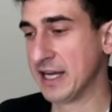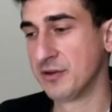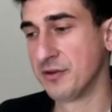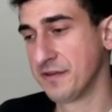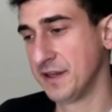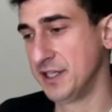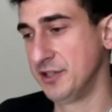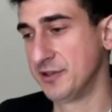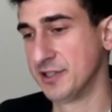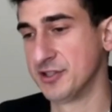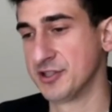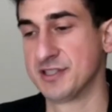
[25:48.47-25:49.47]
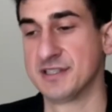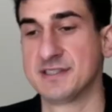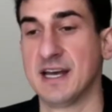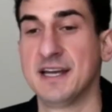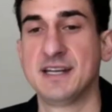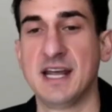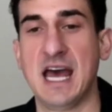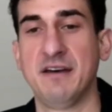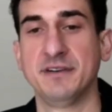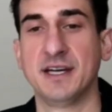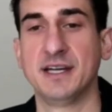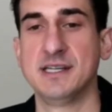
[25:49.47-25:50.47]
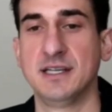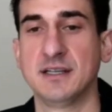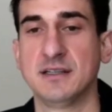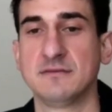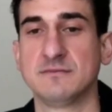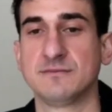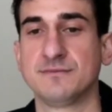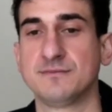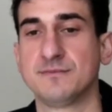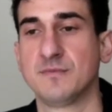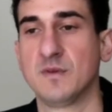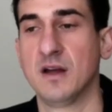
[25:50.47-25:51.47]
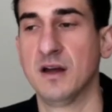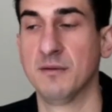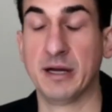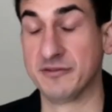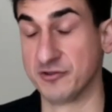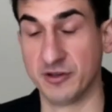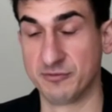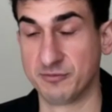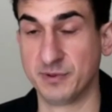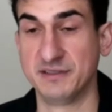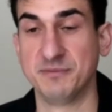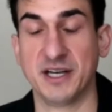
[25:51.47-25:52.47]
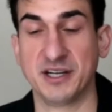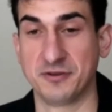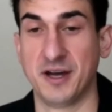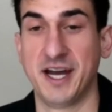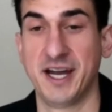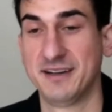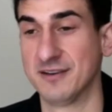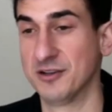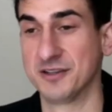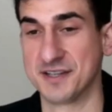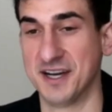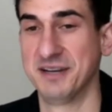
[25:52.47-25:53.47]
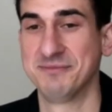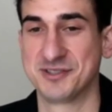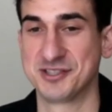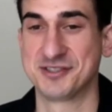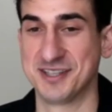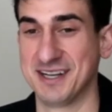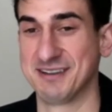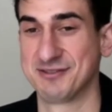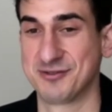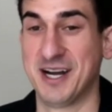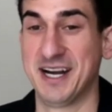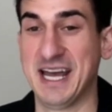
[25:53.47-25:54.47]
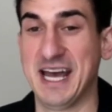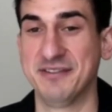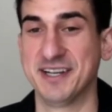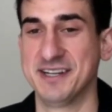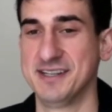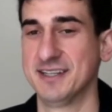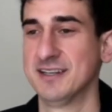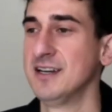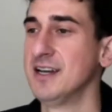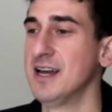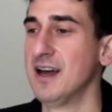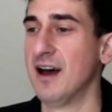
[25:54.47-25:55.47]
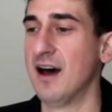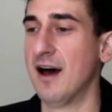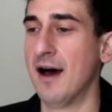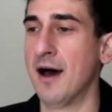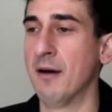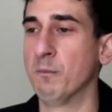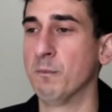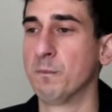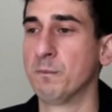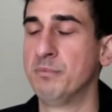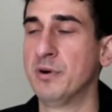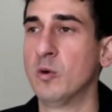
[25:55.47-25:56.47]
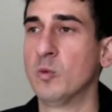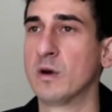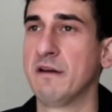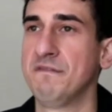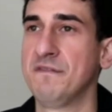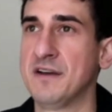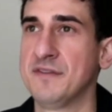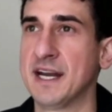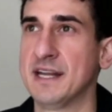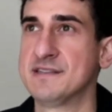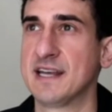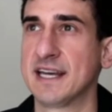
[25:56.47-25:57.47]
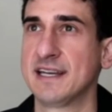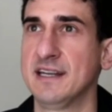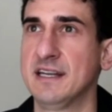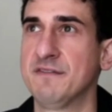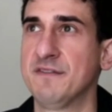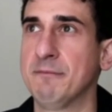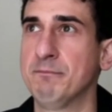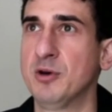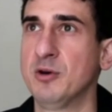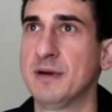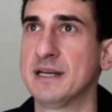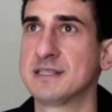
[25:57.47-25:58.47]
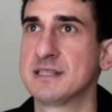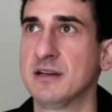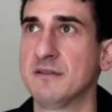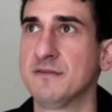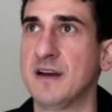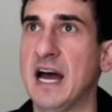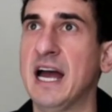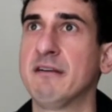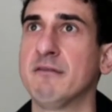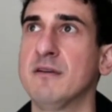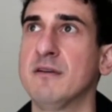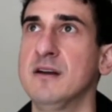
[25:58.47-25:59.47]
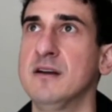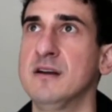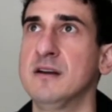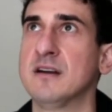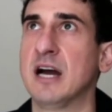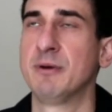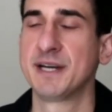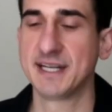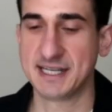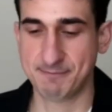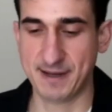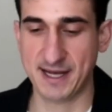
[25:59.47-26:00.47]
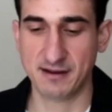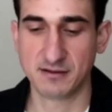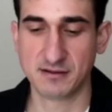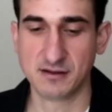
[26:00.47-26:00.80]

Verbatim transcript: I don't think you can just decide to have an idea. Uh, I tr- believe me, I try all the time just to try to have an idea. Um, but what I've found that is like, if I put myself, I, I recognize pa-